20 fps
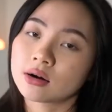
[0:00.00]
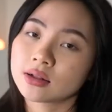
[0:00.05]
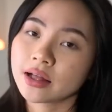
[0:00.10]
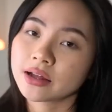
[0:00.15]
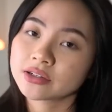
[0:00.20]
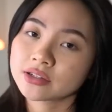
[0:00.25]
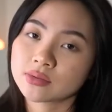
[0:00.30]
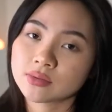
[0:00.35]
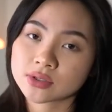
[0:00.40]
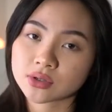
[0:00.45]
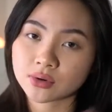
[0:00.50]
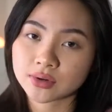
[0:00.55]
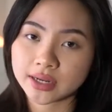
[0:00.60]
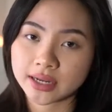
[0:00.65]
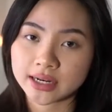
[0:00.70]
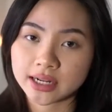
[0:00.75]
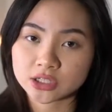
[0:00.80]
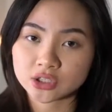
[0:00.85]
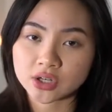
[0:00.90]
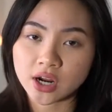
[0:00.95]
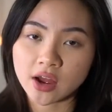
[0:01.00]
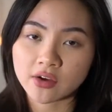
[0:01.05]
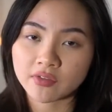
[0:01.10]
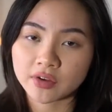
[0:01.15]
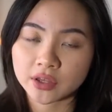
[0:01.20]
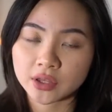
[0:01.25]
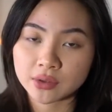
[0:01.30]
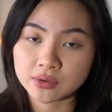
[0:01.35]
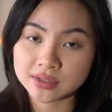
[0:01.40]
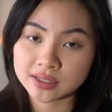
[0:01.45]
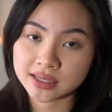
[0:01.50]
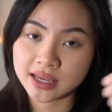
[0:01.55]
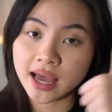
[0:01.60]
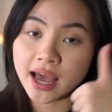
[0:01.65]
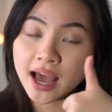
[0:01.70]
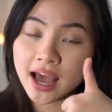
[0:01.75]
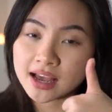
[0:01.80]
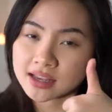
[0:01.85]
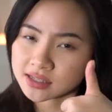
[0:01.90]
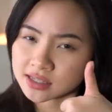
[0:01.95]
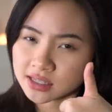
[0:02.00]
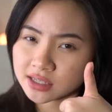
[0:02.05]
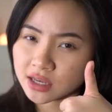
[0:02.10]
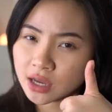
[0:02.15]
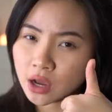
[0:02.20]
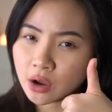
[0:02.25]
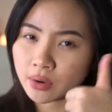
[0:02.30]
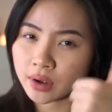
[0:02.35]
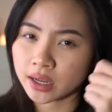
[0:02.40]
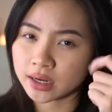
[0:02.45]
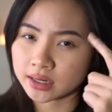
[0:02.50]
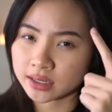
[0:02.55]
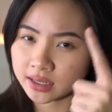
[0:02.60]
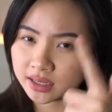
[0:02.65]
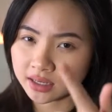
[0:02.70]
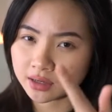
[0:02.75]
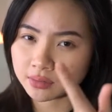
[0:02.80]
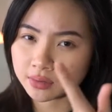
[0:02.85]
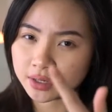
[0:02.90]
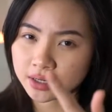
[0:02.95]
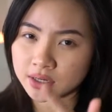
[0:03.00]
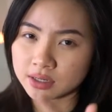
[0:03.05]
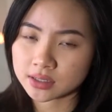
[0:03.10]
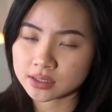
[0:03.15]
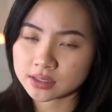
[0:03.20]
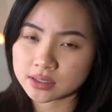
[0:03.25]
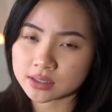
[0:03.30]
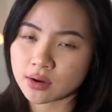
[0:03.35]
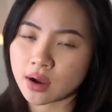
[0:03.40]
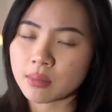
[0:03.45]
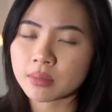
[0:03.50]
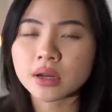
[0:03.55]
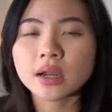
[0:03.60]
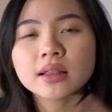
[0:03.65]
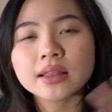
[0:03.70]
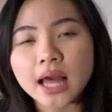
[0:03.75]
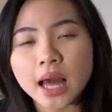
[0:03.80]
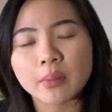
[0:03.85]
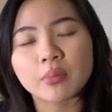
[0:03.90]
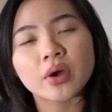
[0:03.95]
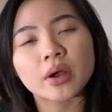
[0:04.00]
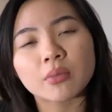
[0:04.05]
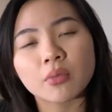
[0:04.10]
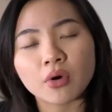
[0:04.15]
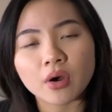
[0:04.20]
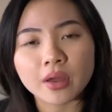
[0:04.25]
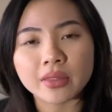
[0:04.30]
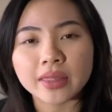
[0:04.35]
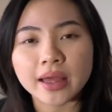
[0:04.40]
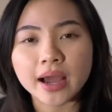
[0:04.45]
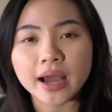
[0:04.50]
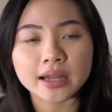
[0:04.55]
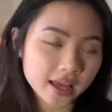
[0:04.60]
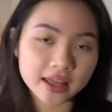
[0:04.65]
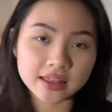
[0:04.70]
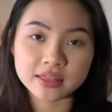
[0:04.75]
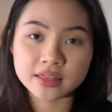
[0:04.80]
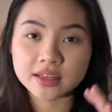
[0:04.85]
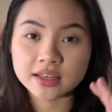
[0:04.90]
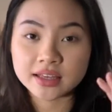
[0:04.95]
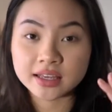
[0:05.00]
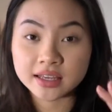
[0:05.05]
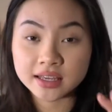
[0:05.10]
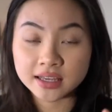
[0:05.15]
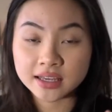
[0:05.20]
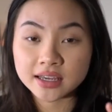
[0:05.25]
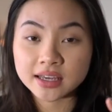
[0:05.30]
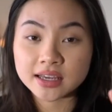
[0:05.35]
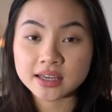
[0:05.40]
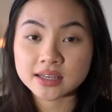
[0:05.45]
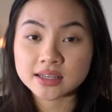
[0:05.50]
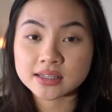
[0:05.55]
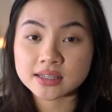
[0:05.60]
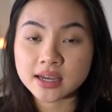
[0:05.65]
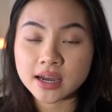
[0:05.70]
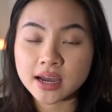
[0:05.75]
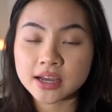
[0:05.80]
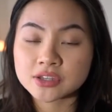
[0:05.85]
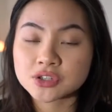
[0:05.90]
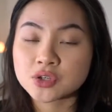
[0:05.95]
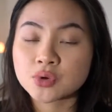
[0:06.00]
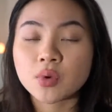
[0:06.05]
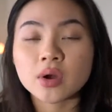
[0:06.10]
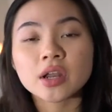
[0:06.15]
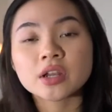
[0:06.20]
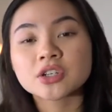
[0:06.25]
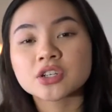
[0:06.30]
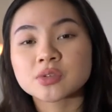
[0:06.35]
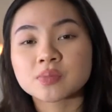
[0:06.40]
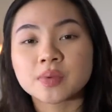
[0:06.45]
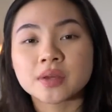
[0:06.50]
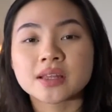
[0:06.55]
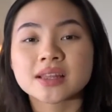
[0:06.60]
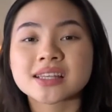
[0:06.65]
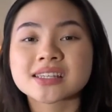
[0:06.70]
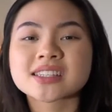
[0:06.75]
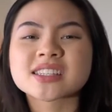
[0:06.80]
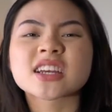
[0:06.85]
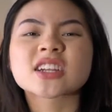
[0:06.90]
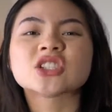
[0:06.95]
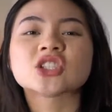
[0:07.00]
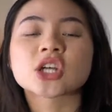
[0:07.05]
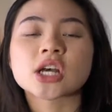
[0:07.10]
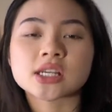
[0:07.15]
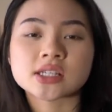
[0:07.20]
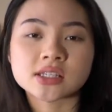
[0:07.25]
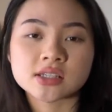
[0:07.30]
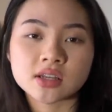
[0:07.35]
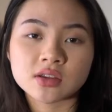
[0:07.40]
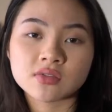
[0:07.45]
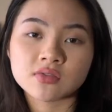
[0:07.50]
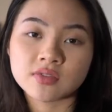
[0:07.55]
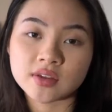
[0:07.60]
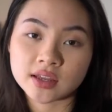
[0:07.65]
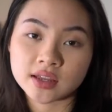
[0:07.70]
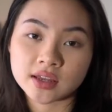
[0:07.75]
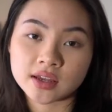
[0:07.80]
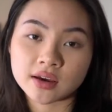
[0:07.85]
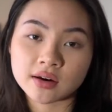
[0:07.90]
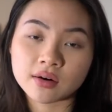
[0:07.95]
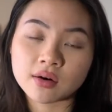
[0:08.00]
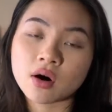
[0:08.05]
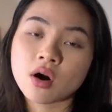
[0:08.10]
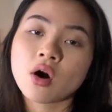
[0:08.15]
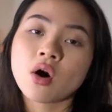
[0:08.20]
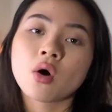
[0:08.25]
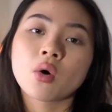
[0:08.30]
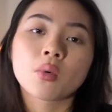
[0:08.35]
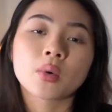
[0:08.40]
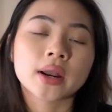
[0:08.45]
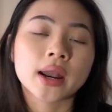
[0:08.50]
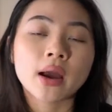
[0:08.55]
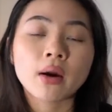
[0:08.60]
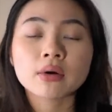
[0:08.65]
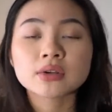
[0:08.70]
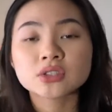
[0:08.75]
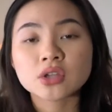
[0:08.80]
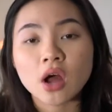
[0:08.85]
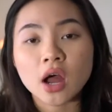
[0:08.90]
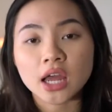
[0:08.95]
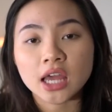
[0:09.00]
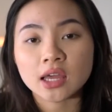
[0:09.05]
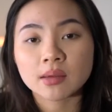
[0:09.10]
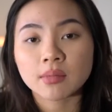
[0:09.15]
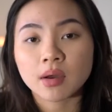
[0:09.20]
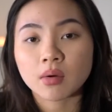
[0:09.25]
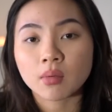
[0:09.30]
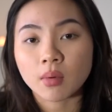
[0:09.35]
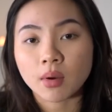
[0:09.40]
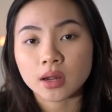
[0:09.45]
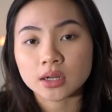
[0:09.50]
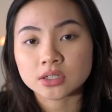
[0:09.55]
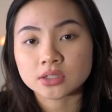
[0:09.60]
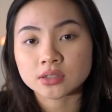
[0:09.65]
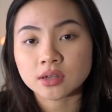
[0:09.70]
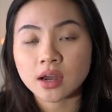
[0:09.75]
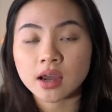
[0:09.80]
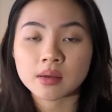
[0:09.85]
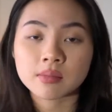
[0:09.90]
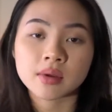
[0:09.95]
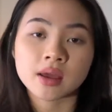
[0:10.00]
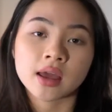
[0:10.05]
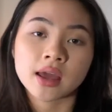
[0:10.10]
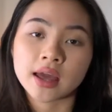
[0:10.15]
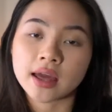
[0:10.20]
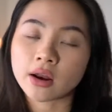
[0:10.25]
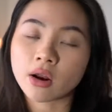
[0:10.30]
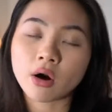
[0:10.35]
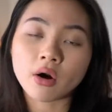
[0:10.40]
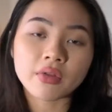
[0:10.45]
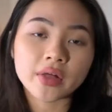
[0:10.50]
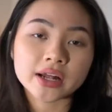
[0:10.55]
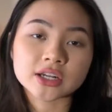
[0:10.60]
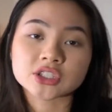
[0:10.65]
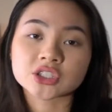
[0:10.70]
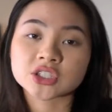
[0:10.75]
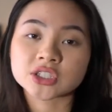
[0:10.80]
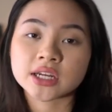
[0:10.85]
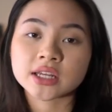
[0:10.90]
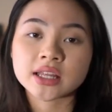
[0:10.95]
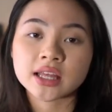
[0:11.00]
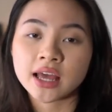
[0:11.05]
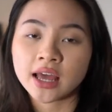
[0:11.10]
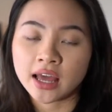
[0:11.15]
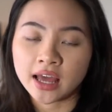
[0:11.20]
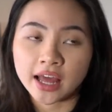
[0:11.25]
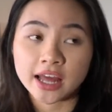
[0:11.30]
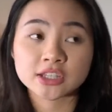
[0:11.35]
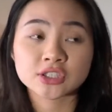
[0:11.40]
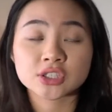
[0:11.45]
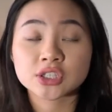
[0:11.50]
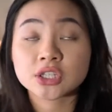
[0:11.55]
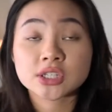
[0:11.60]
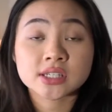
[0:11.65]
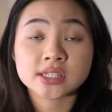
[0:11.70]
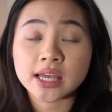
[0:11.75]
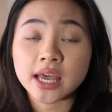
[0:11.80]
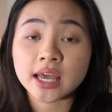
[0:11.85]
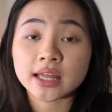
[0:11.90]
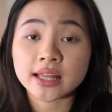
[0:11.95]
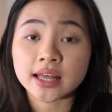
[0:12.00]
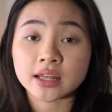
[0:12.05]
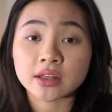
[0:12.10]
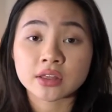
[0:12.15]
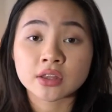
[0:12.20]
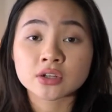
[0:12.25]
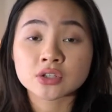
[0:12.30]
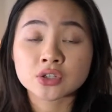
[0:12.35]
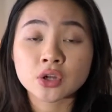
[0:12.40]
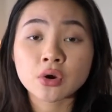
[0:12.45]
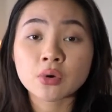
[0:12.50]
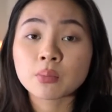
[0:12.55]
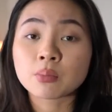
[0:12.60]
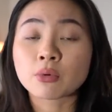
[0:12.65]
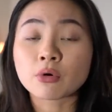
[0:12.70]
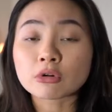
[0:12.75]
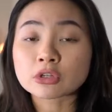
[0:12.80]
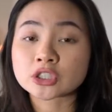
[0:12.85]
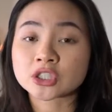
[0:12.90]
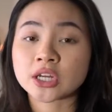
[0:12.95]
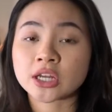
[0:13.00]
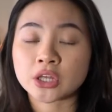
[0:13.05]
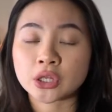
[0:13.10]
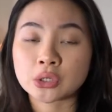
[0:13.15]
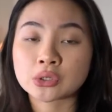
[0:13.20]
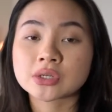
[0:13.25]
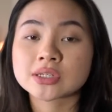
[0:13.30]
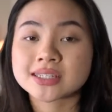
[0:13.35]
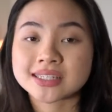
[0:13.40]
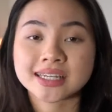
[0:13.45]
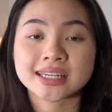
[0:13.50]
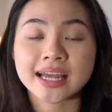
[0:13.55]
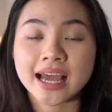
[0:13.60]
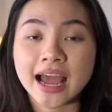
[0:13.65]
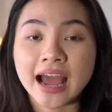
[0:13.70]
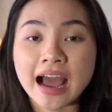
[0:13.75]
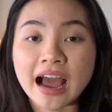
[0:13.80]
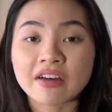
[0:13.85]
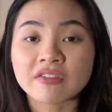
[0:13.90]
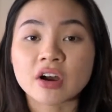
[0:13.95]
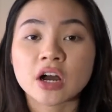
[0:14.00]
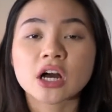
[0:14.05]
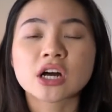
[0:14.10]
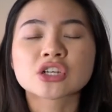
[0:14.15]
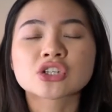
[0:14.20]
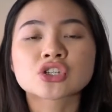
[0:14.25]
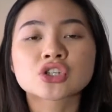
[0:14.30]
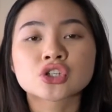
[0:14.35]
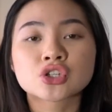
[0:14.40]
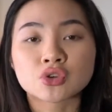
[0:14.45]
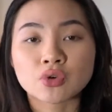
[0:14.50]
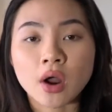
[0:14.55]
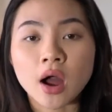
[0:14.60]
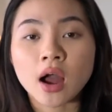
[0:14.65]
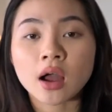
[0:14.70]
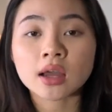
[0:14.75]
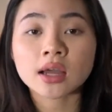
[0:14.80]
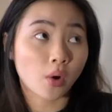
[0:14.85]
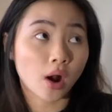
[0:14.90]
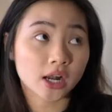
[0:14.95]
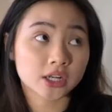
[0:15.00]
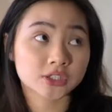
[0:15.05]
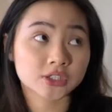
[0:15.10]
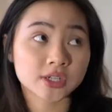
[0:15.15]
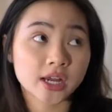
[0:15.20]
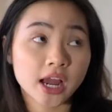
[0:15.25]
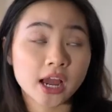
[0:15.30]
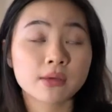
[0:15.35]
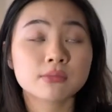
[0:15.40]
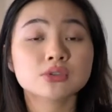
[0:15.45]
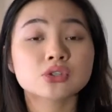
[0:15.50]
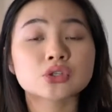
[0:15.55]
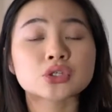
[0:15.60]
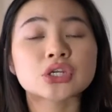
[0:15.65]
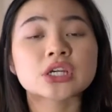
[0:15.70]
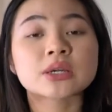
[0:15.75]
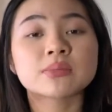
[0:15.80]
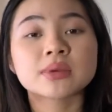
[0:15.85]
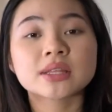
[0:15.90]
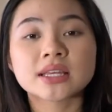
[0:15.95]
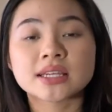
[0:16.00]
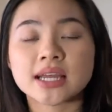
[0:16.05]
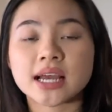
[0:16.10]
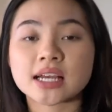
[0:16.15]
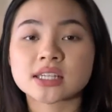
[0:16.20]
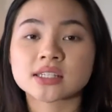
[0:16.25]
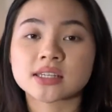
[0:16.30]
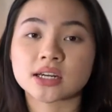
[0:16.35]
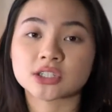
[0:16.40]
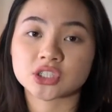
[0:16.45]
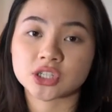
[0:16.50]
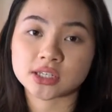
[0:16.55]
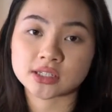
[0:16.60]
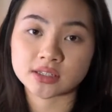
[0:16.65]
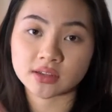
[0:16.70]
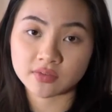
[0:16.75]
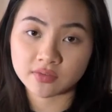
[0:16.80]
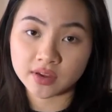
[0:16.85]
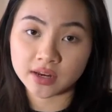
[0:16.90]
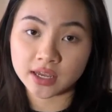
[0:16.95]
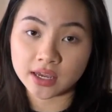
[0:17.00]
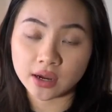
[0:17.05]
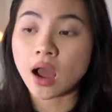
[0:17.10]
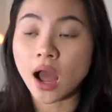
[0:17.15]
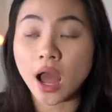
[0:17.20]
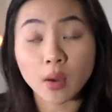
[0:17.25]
All I did was organic traffic using S E O and keywords. So I'm gonna elaborate more on that. And the key is, guys, you wanna just be the suggested video. When I was talking about watch time and all that shit, it's just saying like, there's no bullshit. You just need to have a strong watch time so you can be the next suggested video.